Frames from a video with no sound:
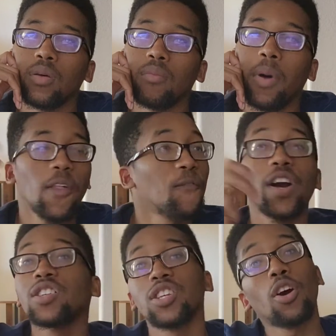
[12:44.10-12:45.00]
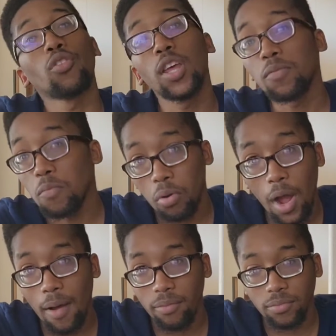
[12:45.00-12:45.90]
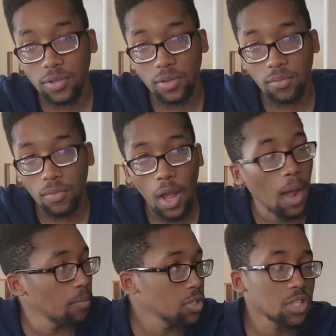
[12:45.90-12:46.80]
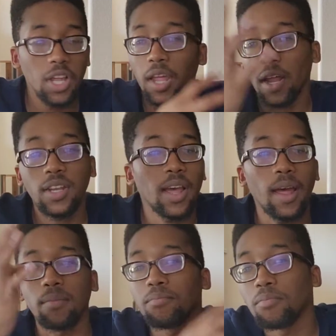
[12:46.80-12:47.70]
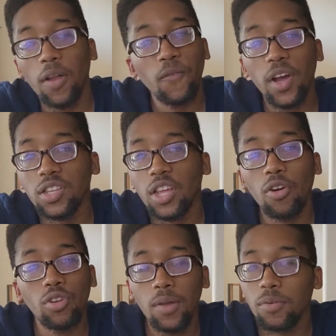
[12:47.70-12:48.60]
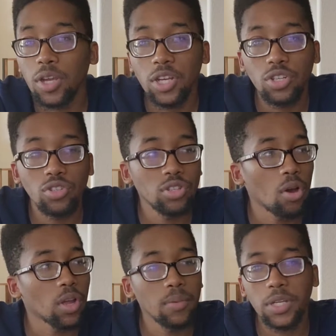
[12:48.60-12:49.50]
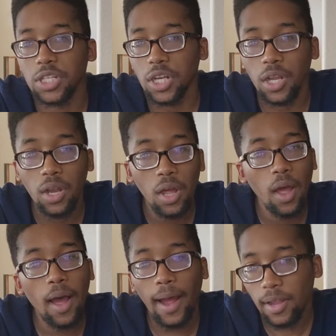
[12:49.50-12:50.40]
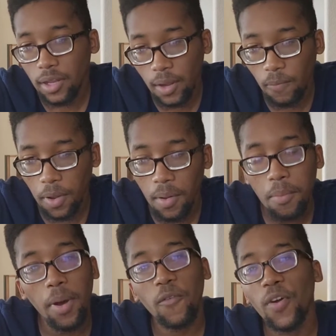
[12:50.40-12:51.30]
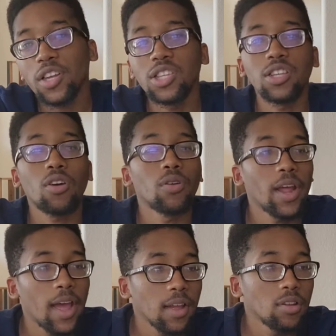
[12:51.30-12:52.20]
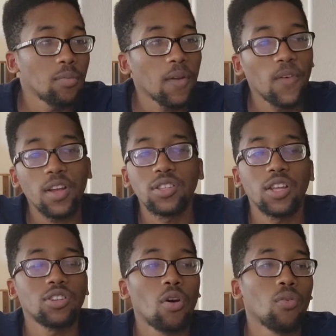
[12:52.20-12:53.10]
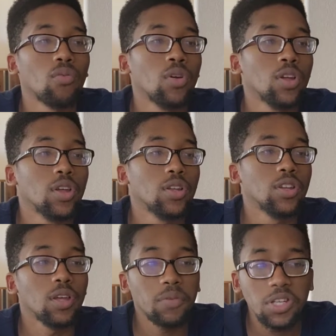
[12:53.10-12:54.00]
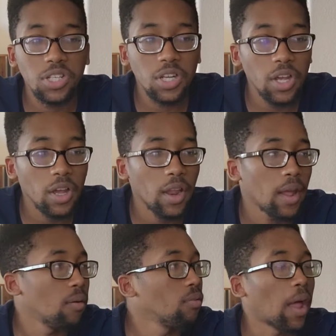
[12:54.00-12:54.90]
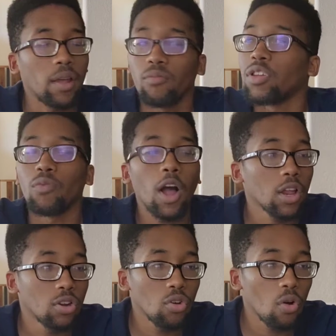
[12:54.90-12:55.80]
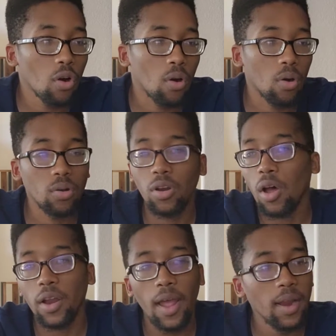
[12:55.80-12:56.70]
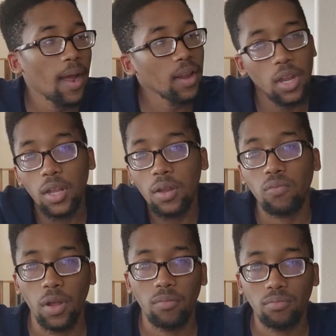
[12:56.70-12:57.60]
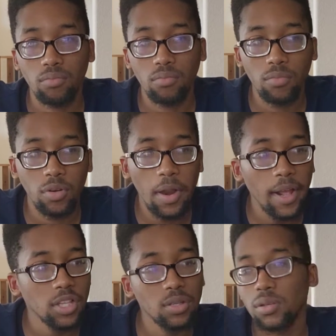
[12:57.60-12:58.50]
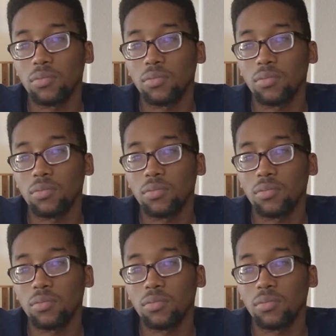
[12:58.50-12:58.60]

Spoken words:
Motherfuckers that don't give you problems. I'm going to just say it like that. Motherfuckers that don't give you issues, don't give you shit, I can live with. Motherfuckers that's going to nag you, motherfuckers that's going to give you shit, like when you walk through the door and all that, I can't live with. That's